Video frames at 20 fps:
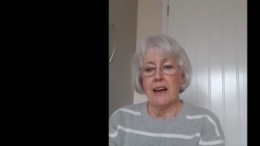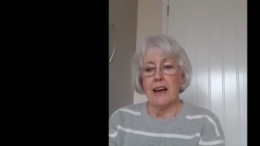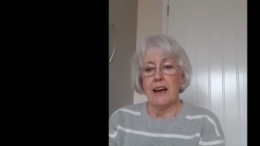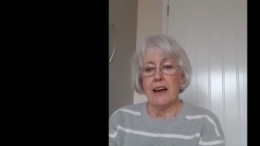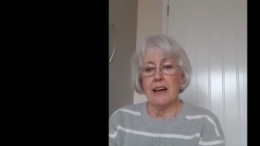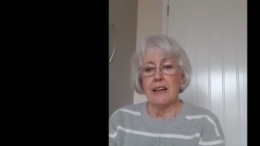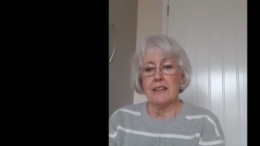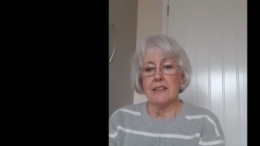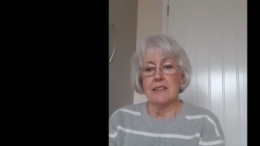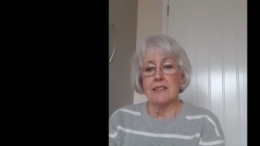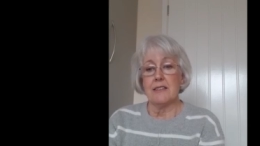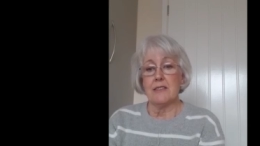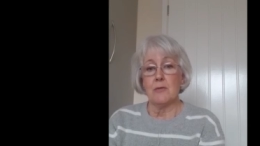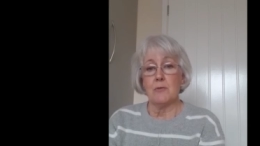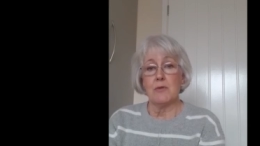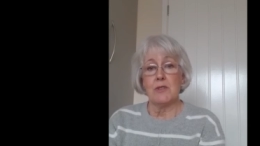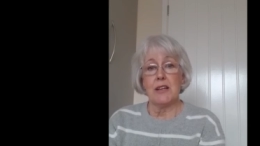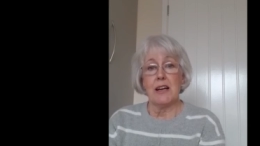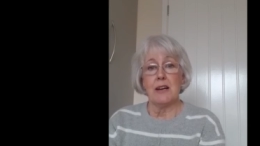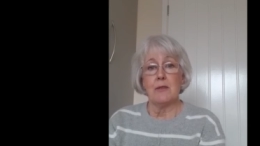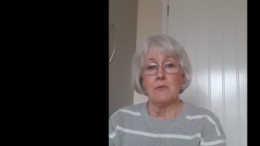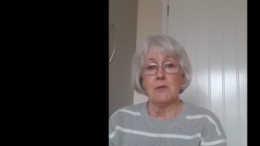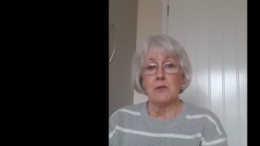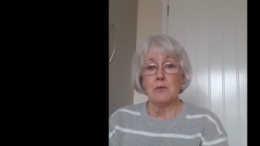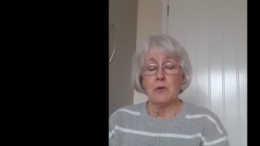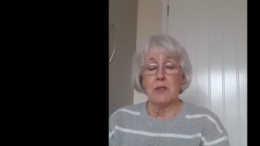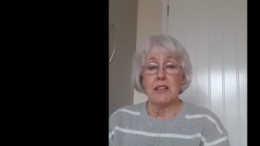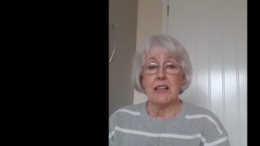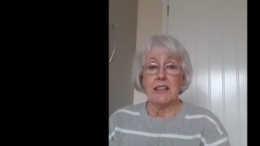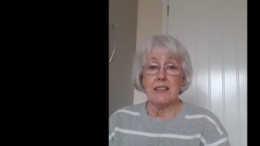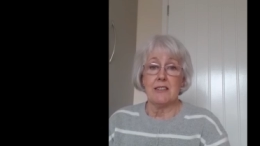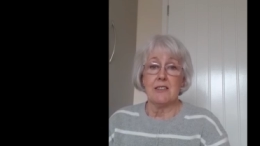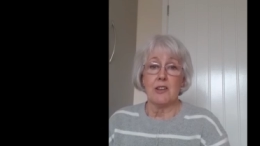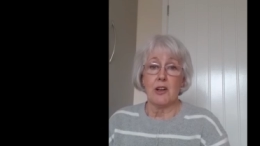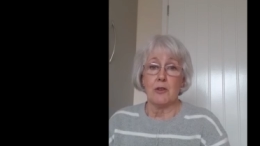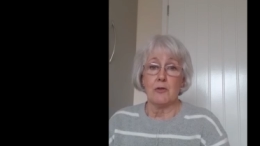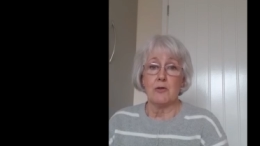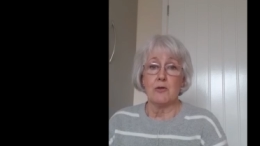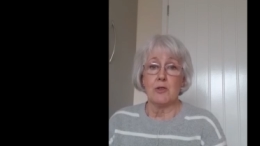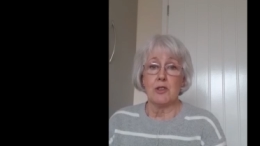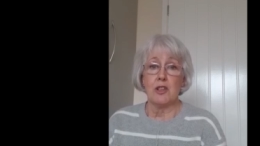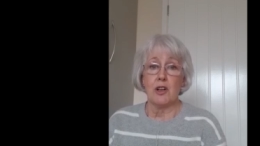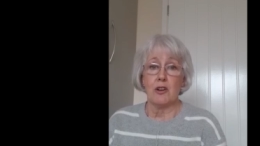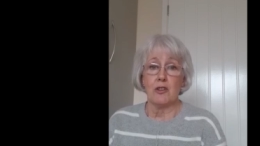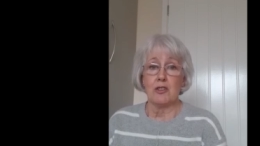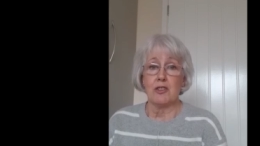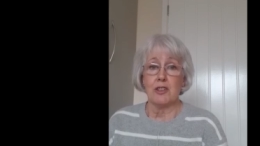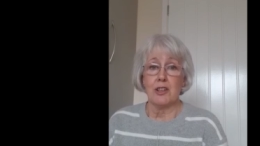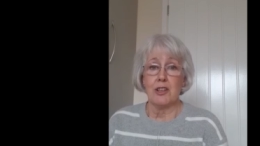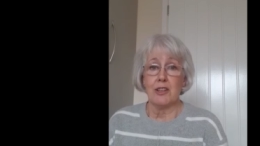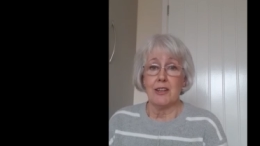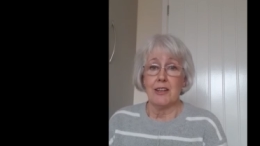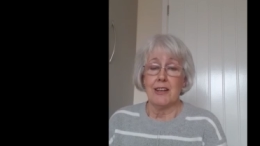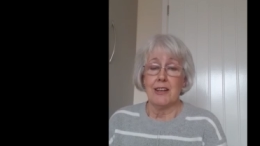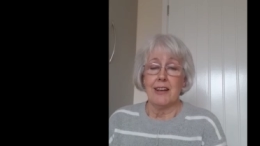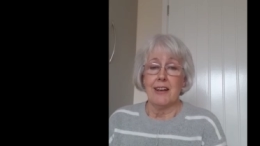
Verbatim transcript: And sometimes we need to go to a doctor